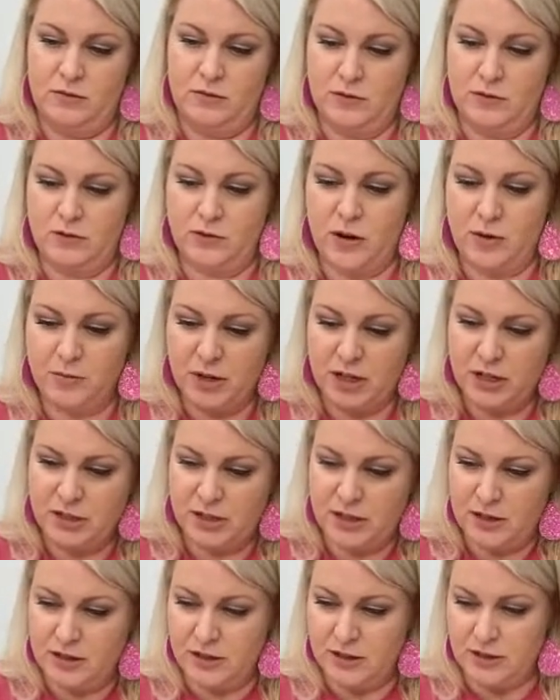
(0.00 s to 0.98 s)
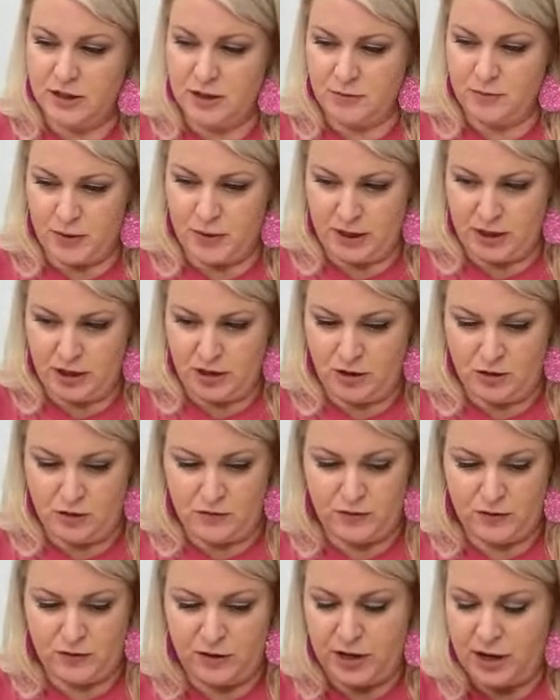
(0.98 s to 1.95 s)
So I'm going to set these up here
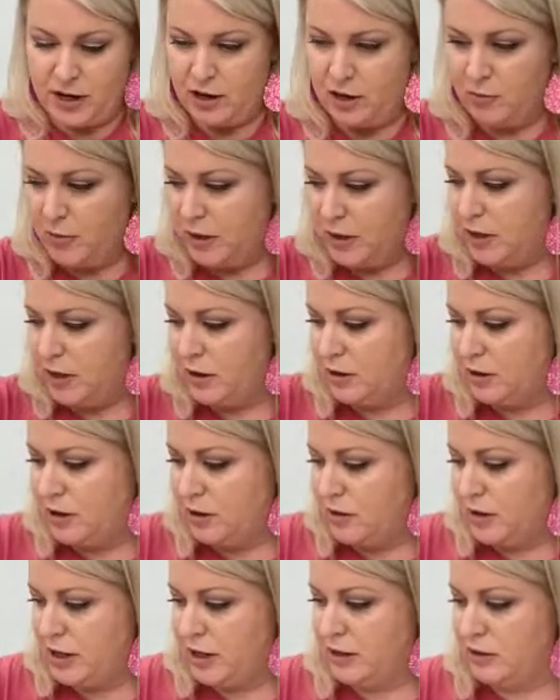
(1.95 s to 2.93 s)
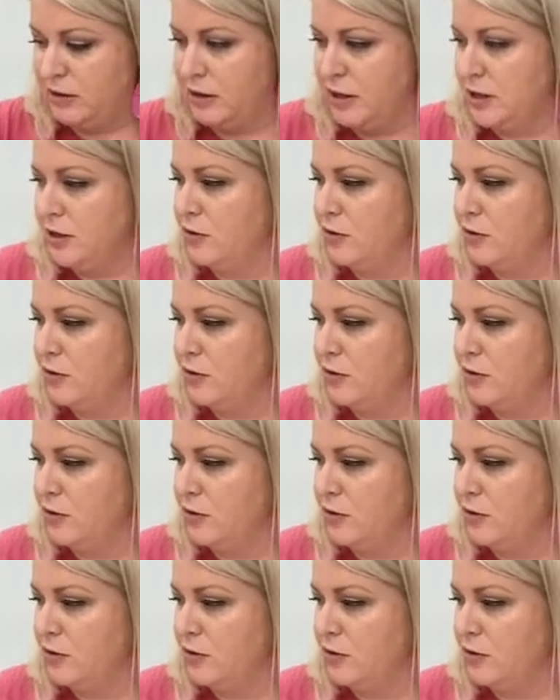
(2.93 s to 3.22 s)
for now, but I'll kind of let